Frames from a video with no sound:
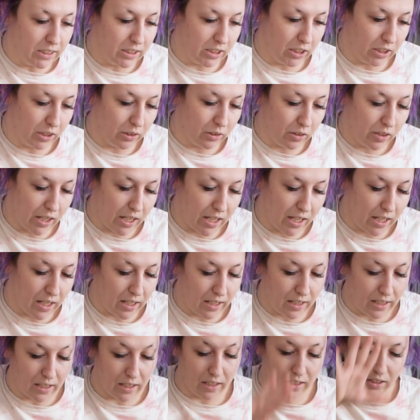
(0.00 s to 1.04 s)
do
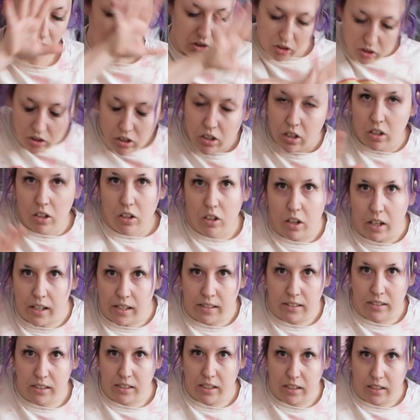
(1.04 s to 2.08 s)
is go ahead
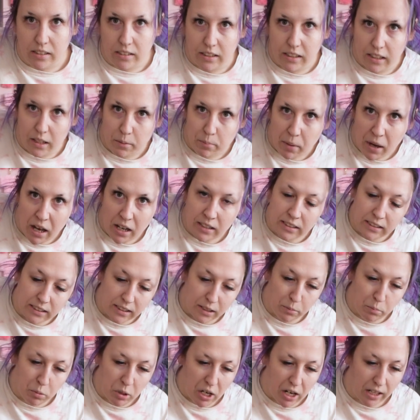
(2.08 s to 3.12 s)
and start the
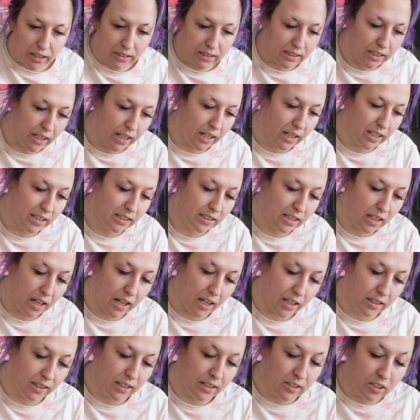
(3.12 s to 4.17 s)
epoxy process.
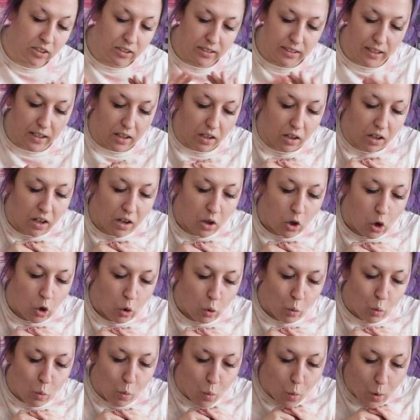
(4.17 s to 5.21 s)
There's still
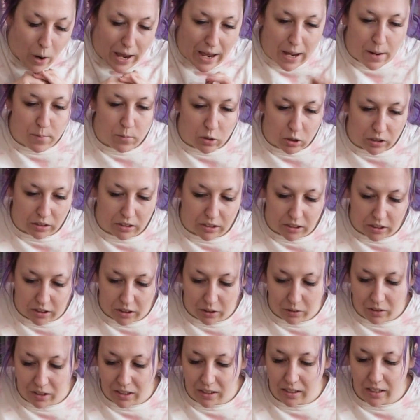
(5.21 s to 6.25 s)
way more to
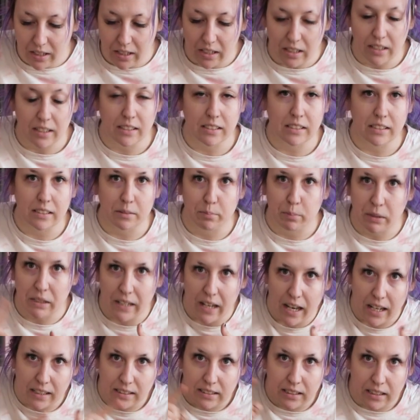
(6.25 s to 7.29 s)
do on this
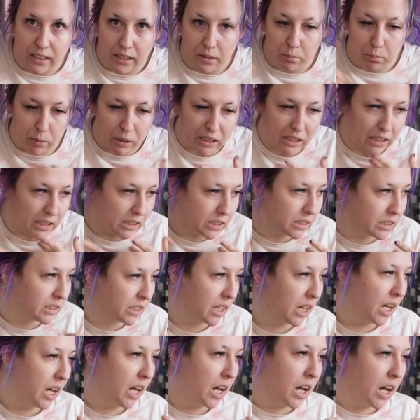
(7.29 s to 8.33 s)
bedazzling beads.
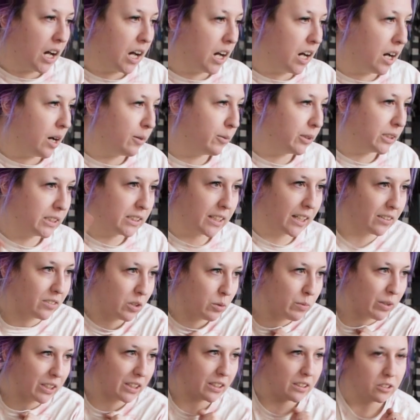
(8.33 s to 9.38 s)
We still have
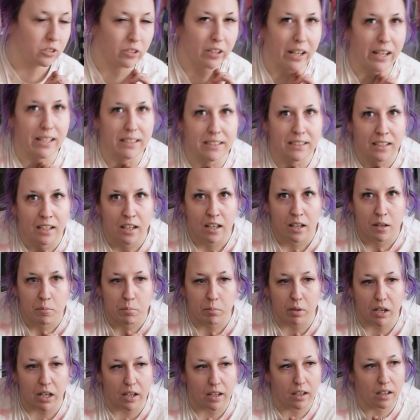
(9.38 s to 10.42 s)
to make the dress,
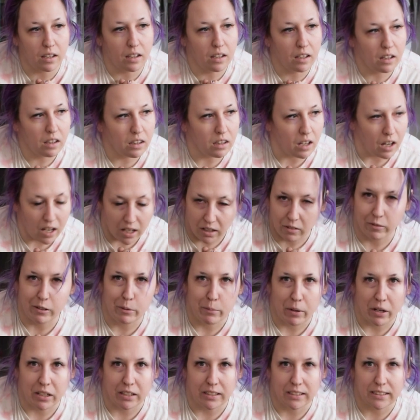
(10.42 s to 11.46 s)
but the Halloween
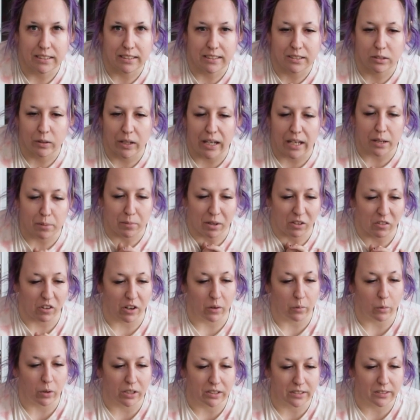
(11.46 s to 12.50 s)
party is this week. My
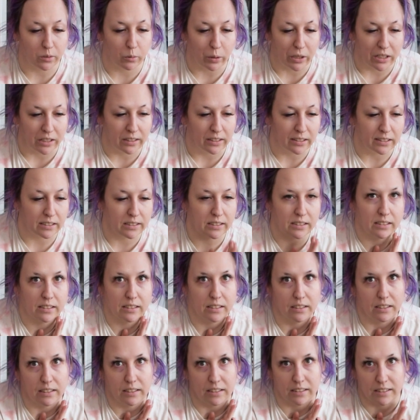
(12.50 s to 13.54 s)
friend wants to wear this
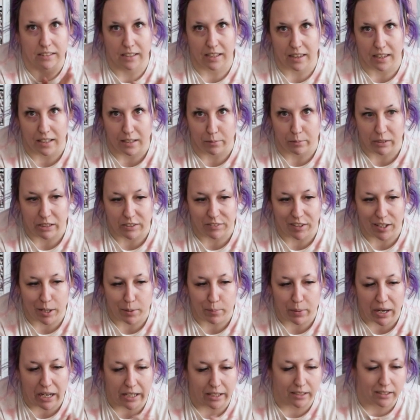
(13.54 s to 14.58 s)
because the theme is
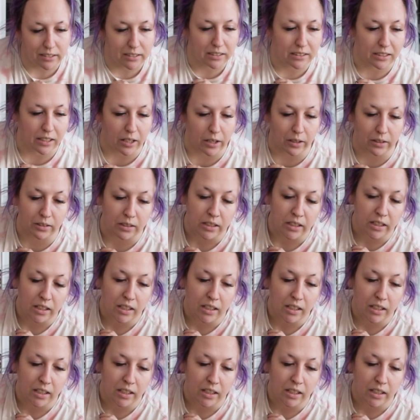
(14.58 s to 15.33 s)
vampires, so